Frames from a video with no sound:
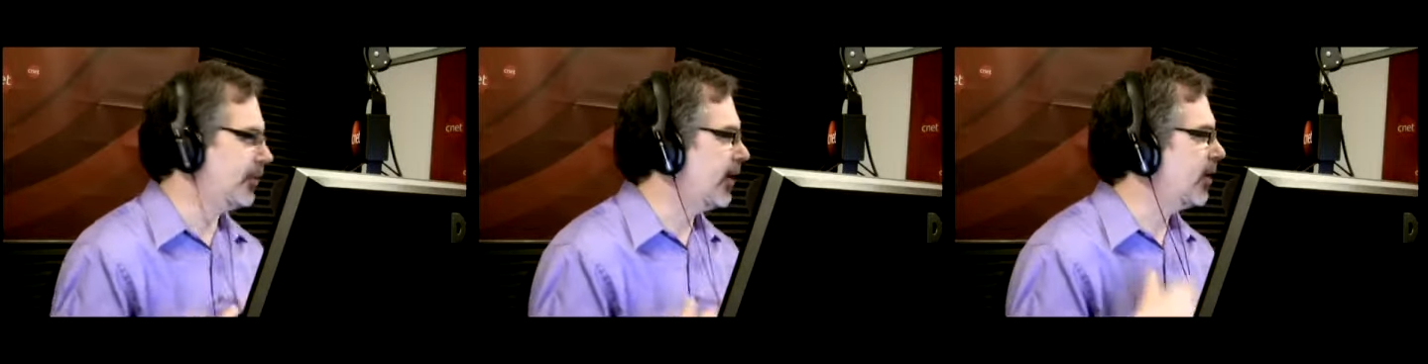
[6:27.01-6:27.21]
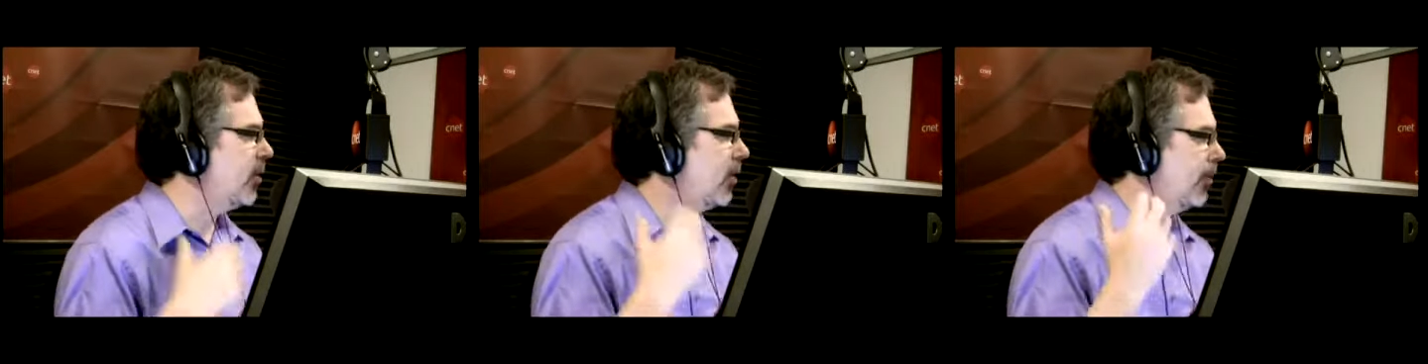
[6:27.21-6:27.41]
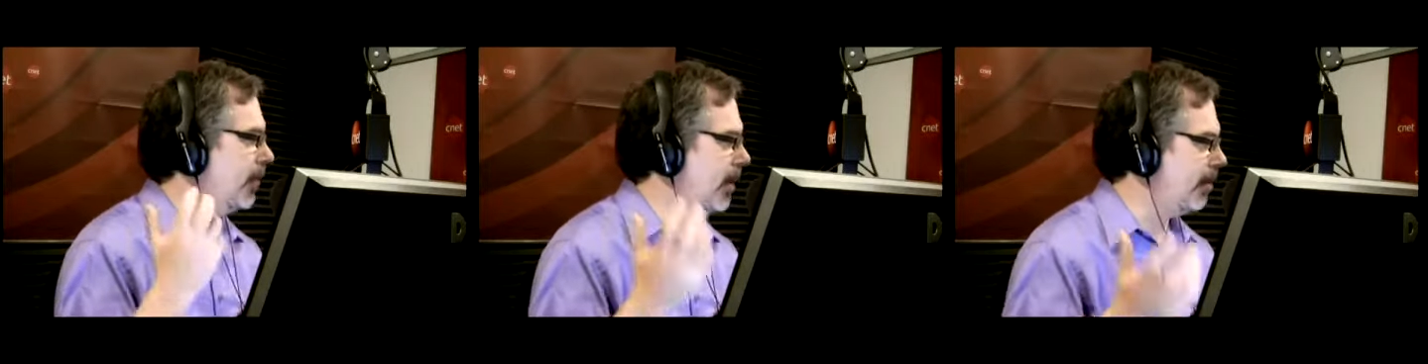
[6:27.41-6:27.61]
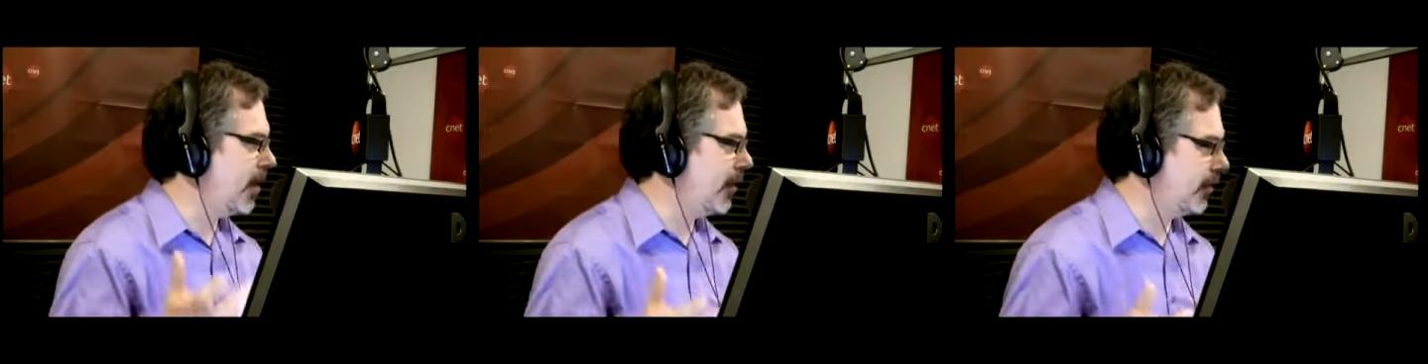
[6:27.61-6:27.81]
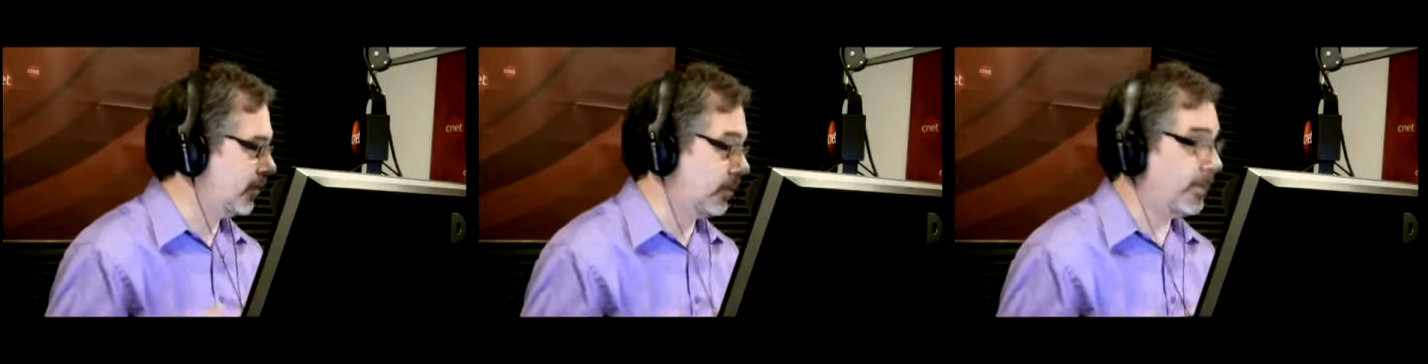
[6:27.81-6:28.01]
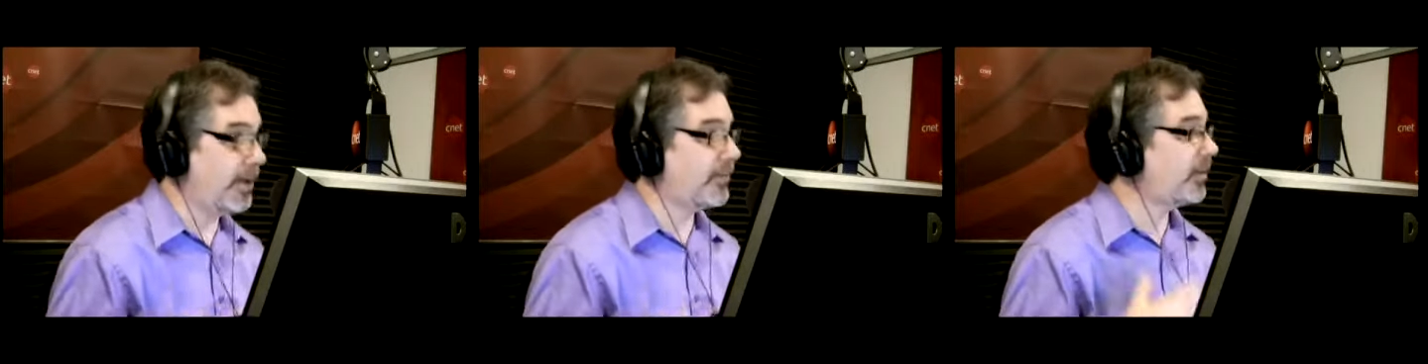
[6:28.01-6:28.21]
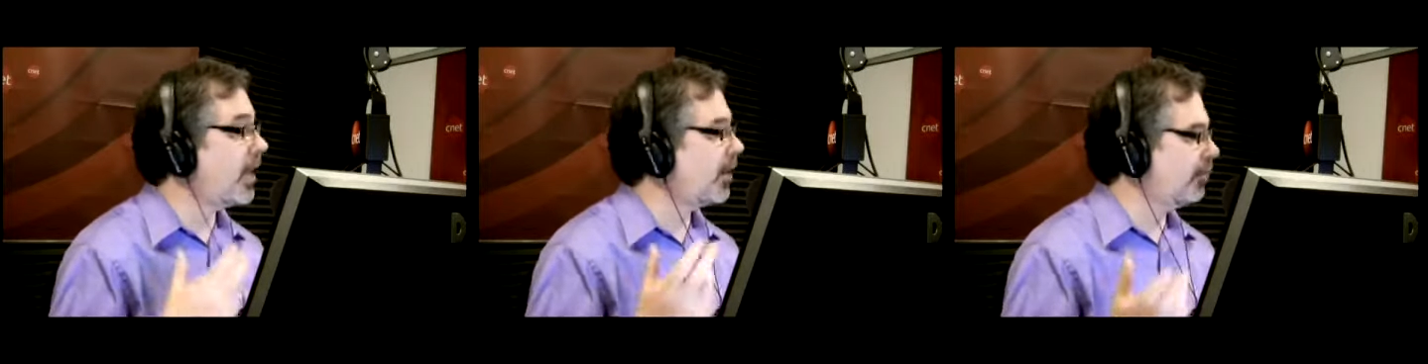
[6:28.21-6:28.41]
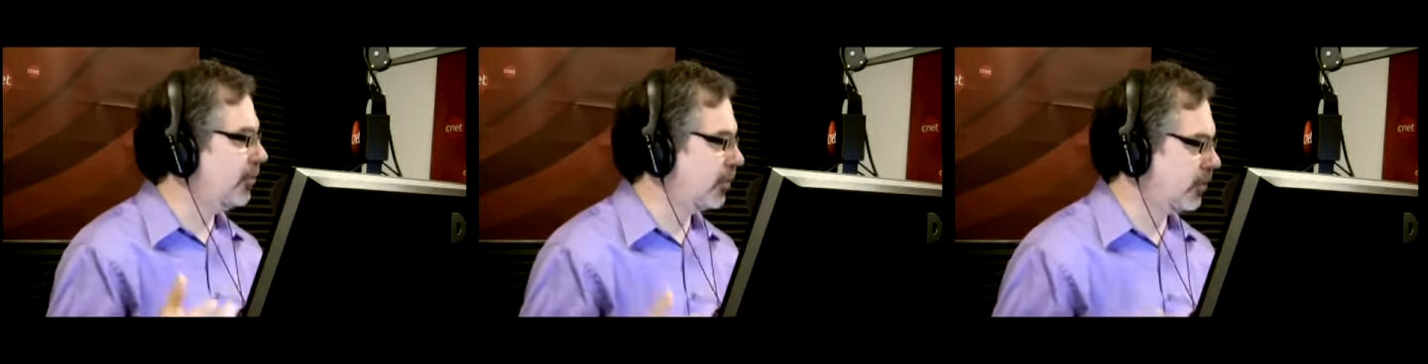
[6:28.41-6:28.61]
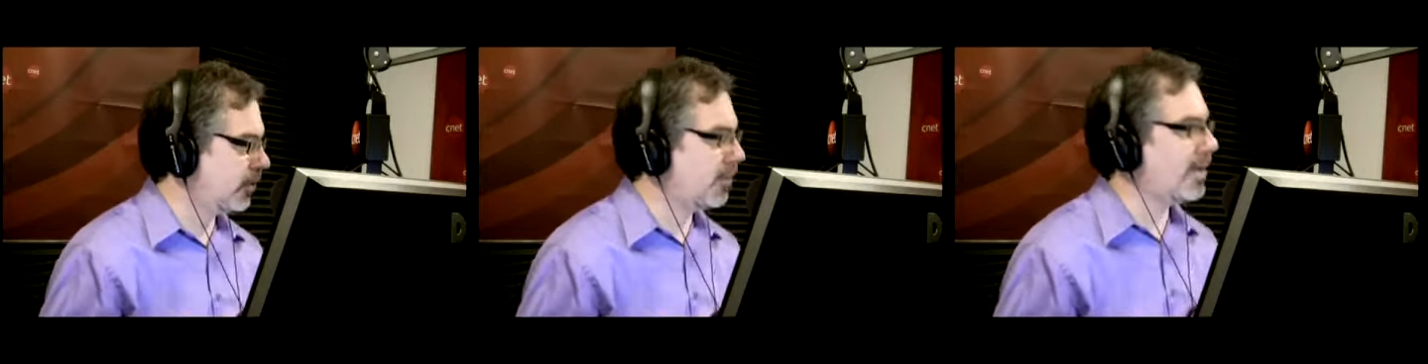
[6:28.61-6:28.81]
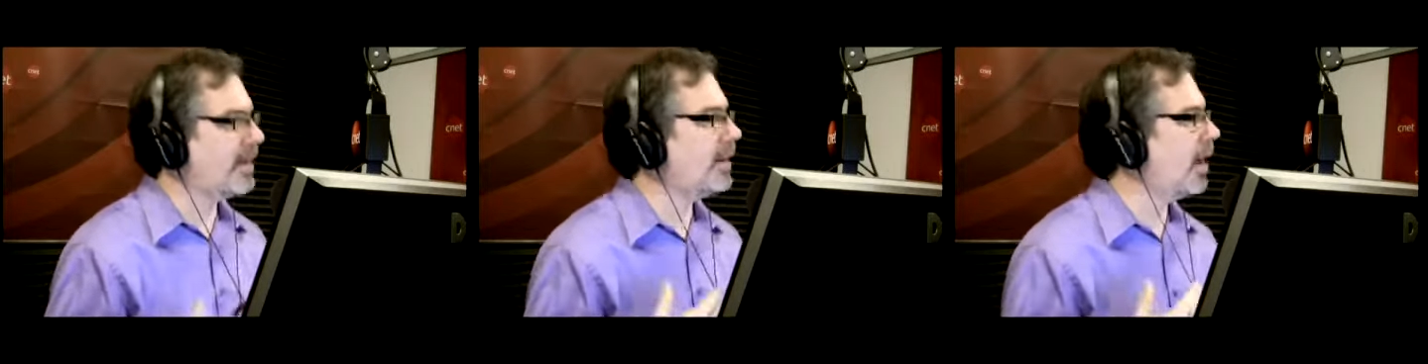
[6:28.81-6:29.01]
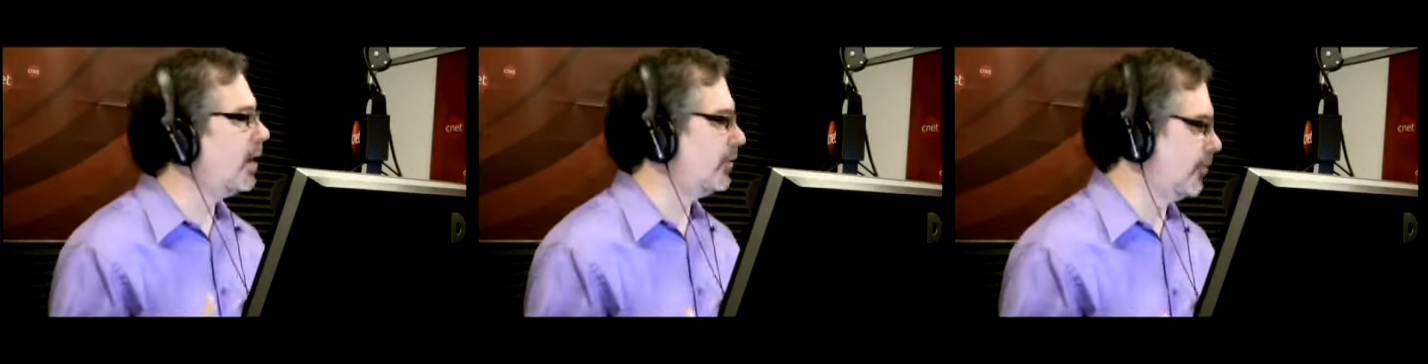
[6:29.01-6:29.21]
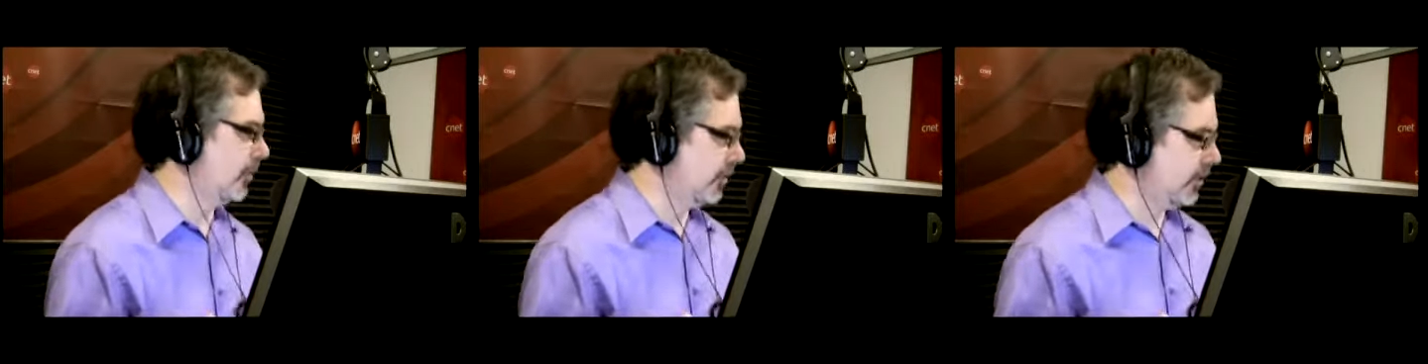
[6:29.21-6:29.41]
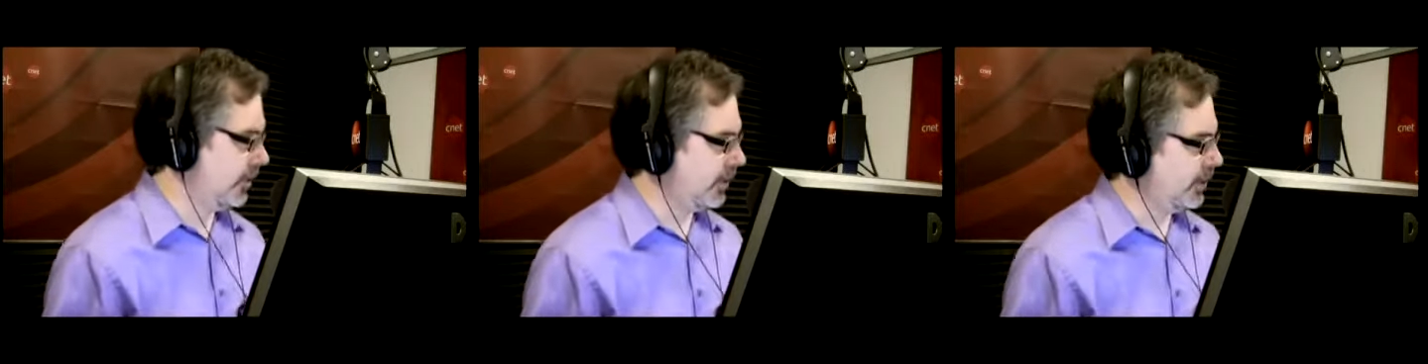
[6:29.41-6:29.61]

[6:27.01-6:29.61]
If I call my mother or my stockbroker or my doctor,